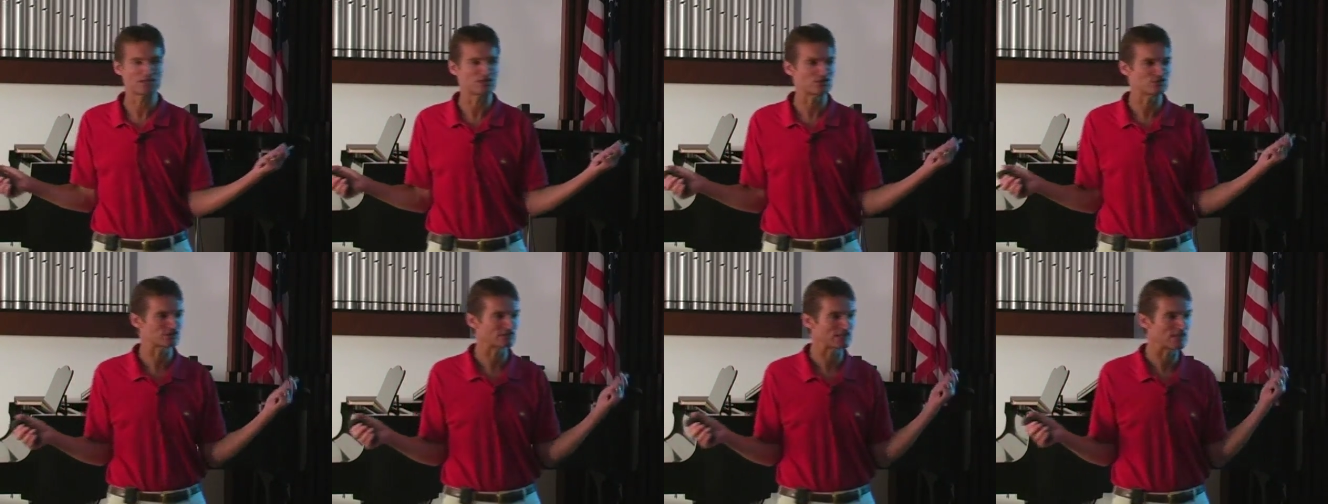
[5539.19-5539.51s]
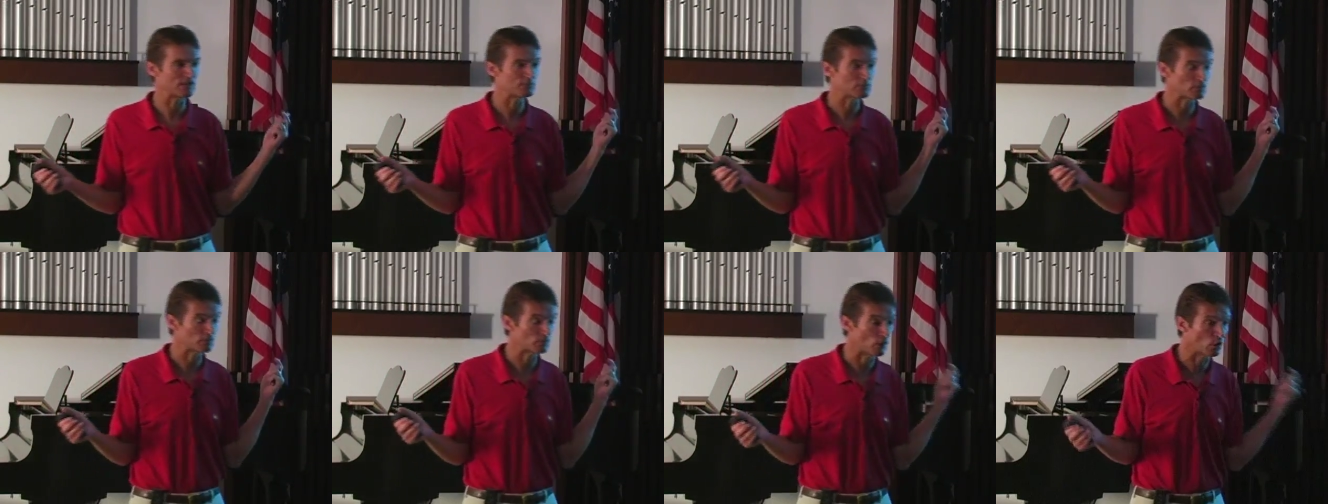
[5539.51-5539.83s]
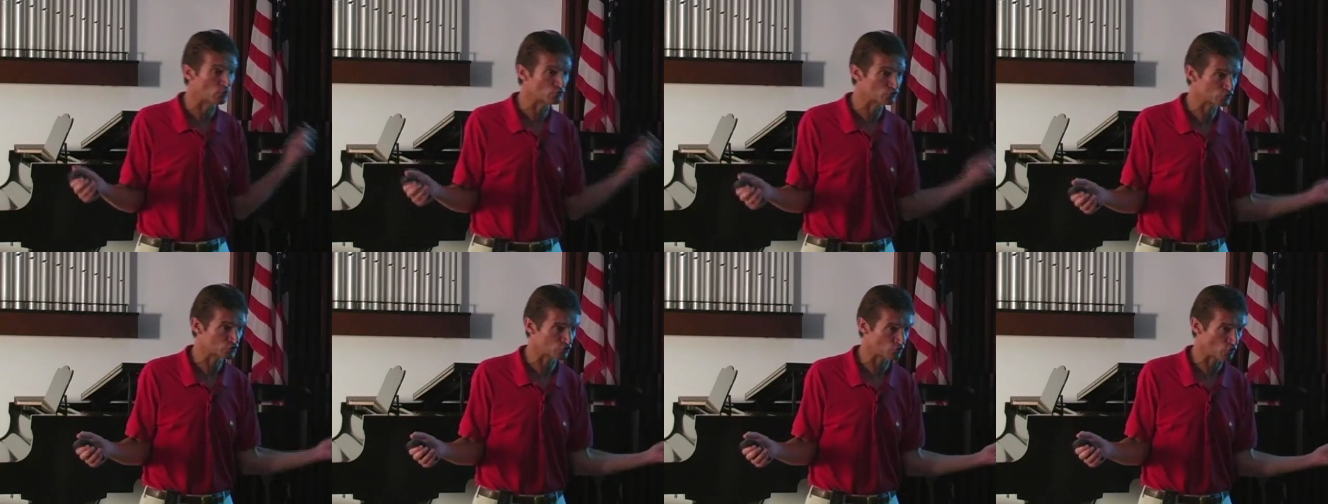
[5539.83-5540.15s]
is to keep your
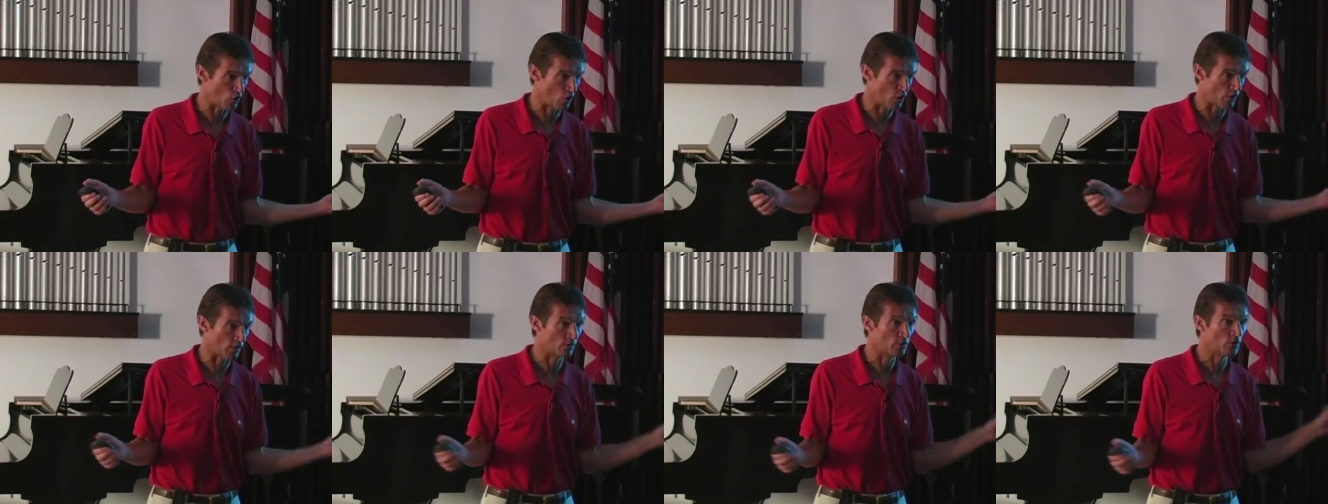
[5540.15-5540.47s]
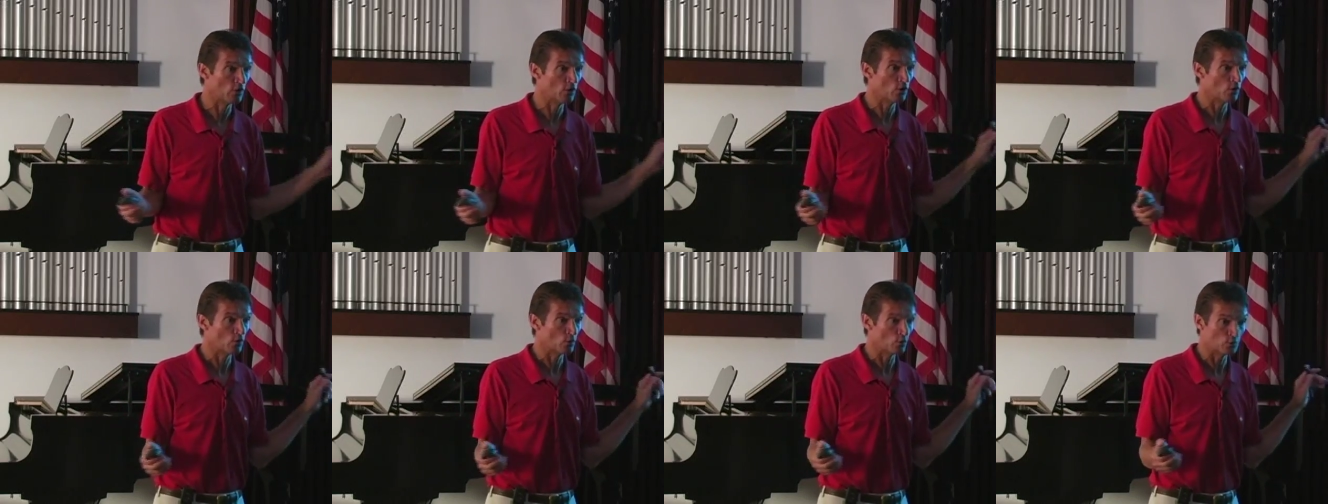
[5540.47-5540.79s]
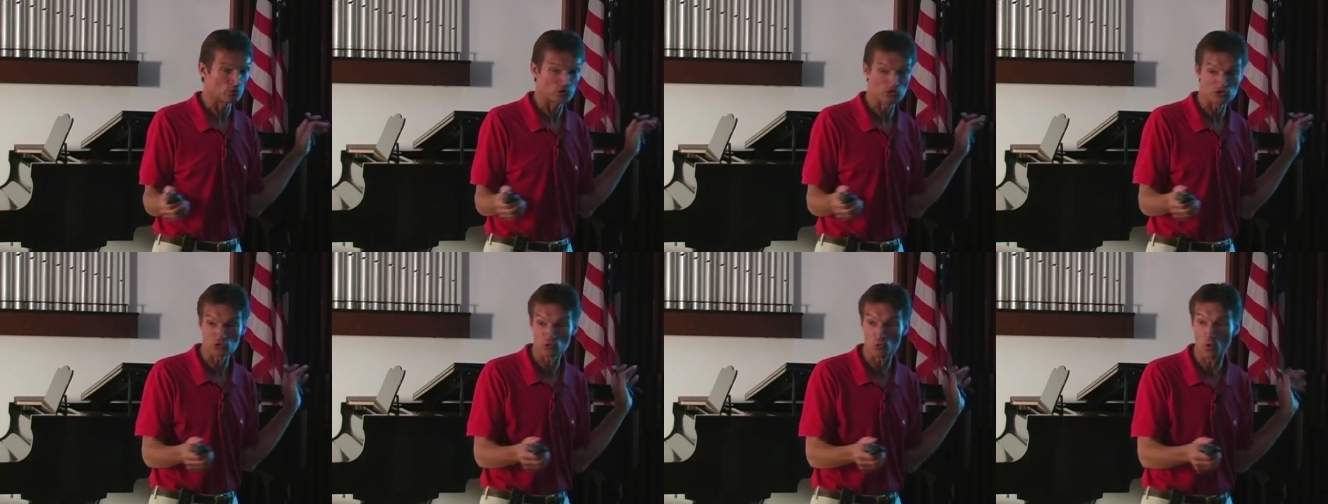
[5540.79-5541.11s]
bones strong.
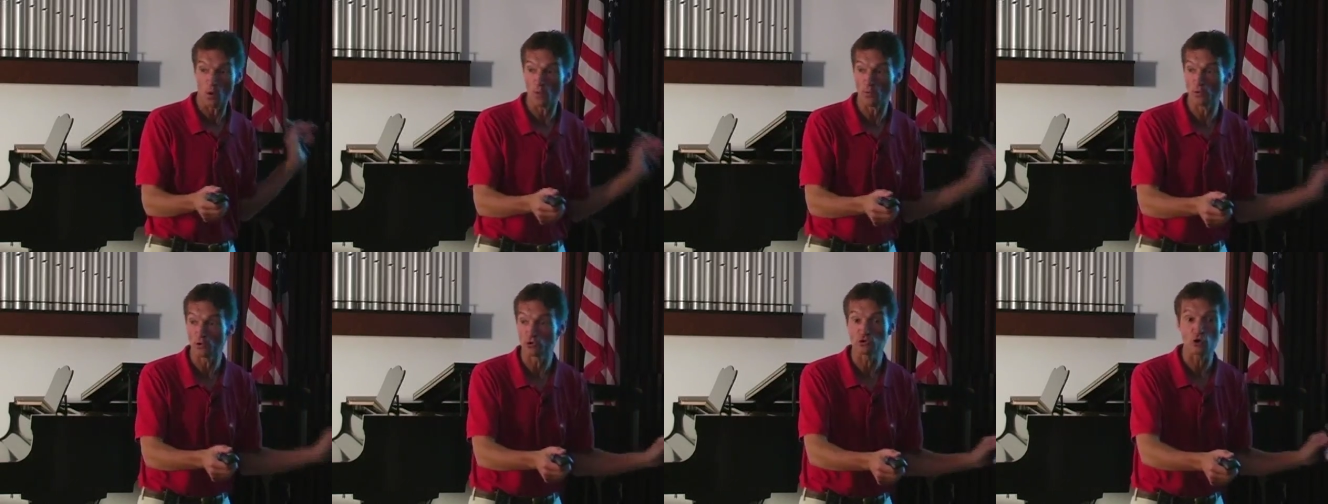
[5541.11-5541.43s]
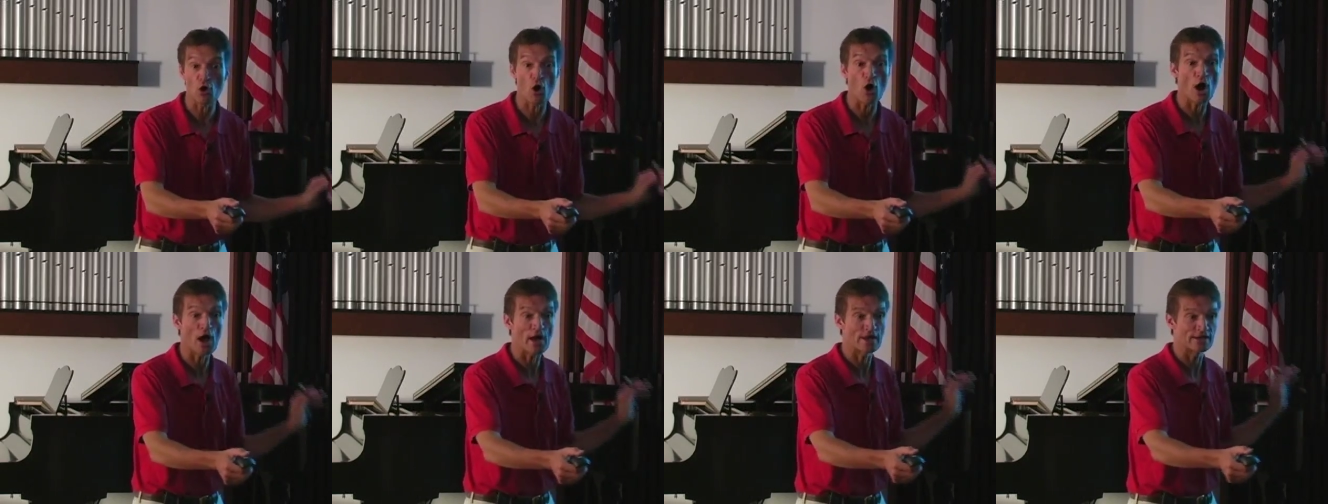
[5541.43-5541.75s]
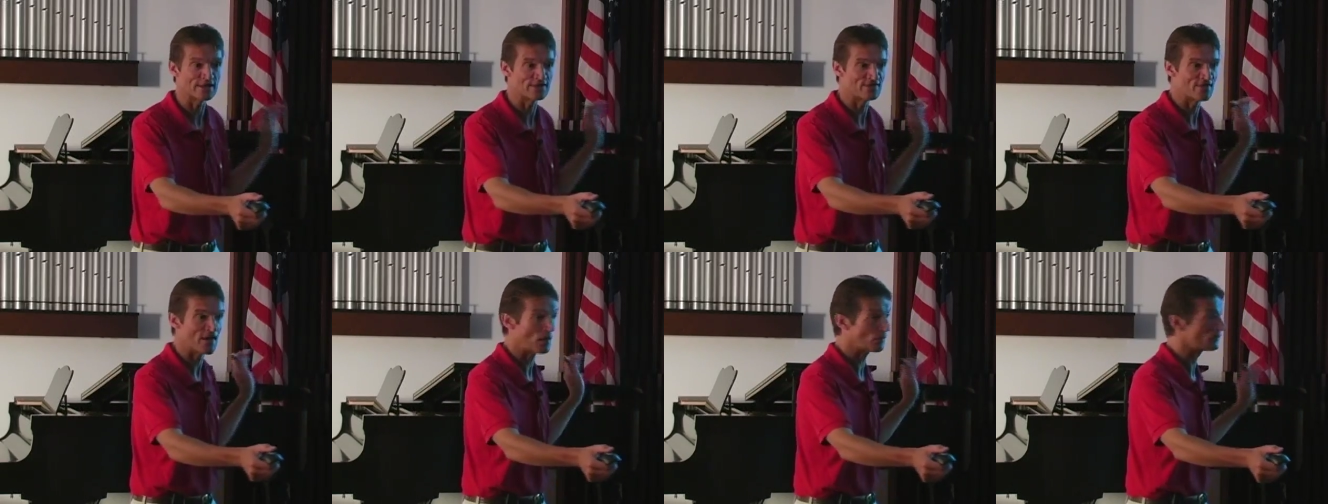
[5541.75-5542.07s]
Well, this is what we were
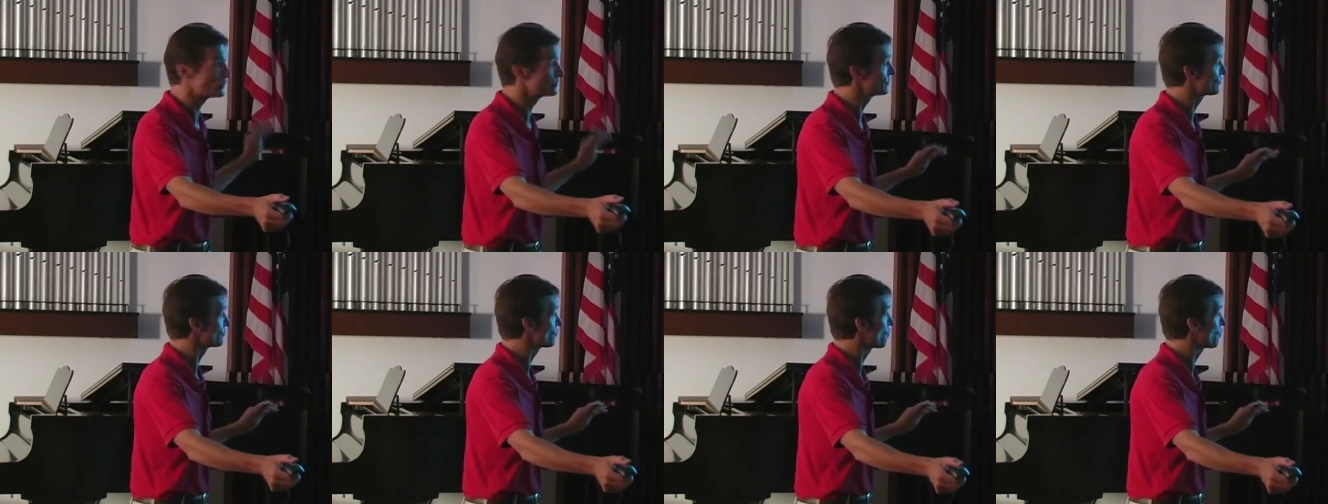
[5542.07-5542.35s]
taught, and that was, of